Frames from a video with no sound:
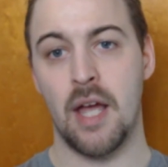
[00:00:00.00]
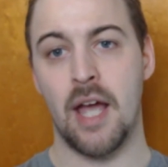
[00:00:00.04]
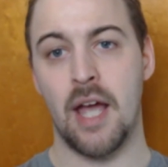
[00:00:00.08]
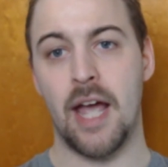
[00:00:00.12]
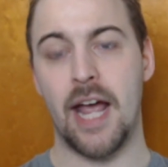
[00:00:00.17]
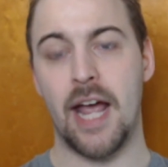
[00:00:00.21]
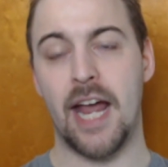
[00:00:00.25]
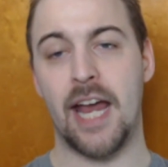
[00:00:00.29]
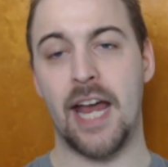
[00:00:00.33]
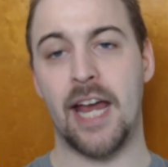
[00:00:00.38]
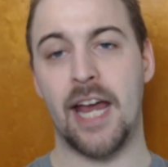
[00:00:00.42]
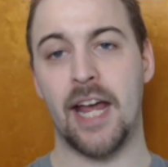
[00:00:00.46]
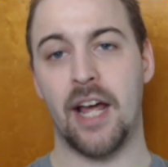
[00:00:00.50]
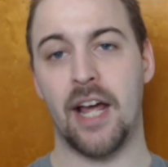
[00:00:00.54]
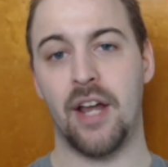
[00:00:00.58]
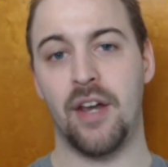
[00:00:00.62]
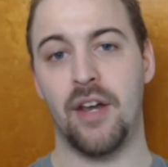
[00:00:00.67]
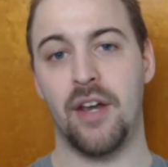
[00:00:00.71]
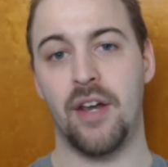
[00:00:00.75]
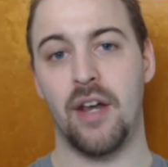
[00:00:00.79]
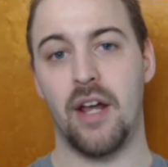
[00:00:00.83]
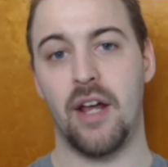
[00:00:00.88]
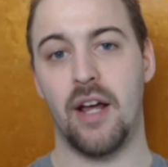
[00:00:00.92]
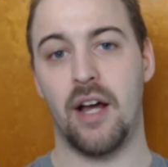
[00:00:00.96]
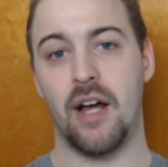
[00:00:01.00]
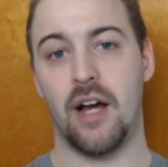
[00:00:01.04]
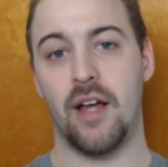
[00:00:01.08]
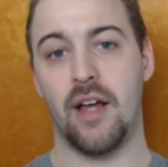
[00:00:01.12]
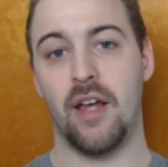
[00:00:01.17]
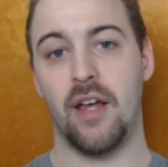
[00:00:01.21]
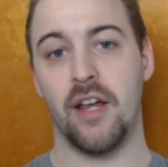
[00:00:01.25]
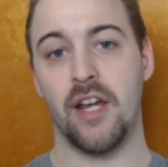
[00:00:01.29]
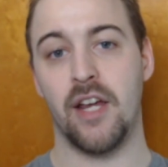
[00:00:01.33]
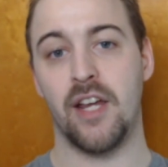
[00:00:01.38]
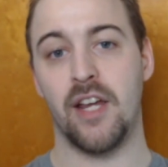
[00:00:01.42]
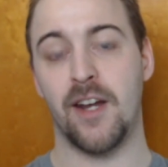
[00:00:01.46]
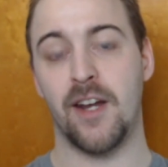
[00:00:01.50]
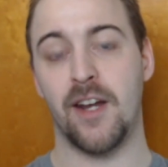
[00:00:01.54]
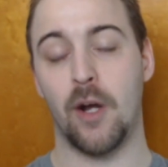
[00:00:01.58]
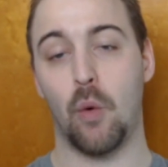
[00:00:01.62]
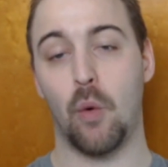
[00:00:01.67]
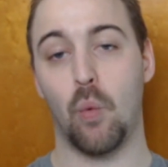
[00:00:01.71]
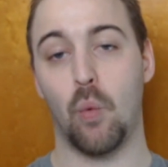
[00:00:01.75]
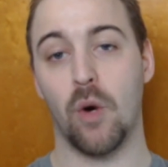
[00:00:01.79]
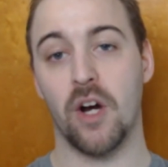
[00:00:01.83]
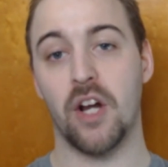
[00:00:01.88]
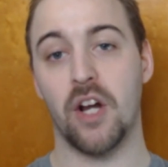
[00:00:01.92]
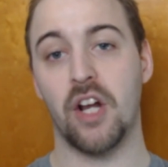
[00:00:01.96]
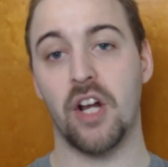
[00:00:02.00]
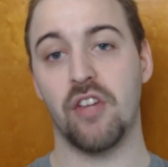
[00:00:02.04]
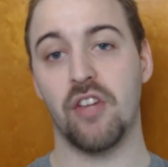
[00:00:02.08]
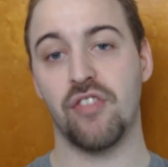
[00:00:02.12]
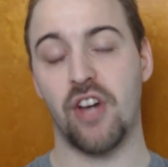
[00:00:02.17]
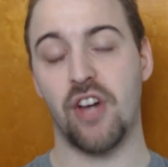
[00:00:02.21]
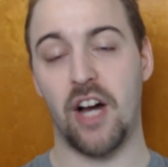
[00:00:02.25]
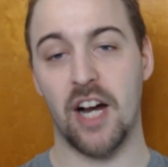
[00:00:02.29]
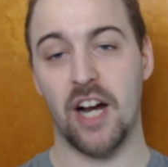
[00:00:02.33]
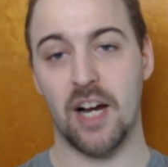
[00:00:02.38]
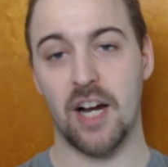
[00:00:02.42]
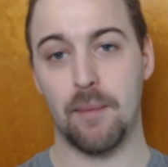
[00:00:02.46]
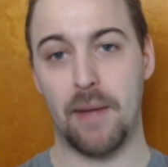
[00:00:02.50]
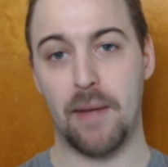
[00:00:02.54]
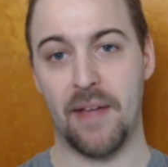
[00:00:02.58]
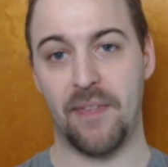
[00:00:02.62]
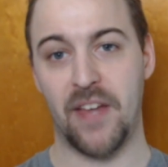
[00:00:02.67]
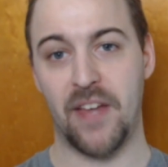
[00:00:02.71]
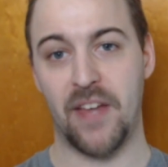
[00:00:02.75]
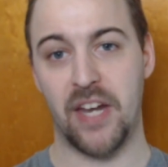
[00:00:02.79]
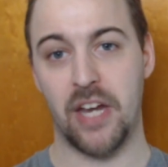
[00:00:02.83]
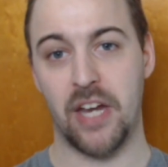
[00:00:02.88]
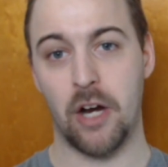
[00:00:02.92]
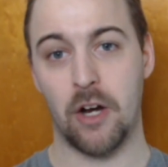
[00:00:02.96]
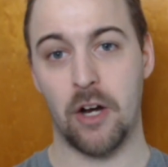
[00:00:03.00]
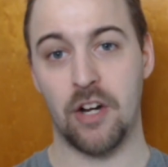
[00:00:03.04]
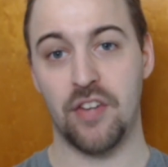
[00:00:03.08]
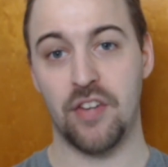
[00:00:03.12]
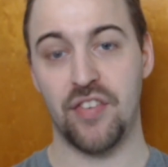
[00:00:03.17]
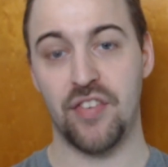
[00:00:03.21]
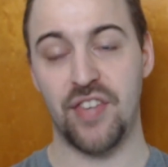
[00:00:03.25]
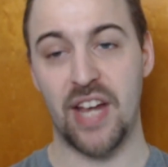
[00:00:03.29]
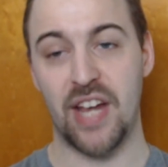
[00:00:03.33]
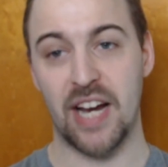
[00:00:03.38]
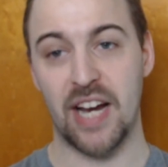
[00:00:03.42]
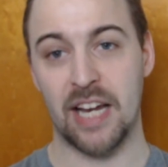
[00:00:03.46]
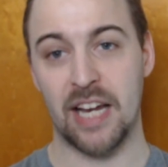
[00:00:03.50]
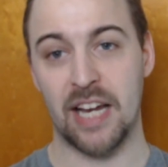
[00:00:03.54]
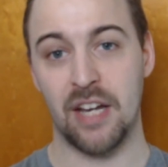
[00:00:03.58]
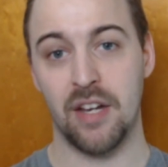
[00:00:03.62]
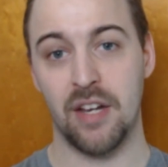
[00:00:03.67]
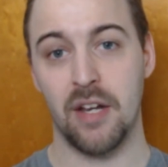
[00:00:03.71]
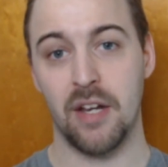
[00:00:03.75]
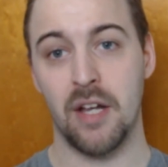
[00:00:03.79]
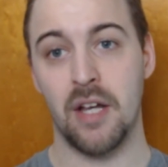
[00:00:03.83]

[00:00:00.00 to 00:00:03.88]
And, you know, we're going to talk about that here in a second.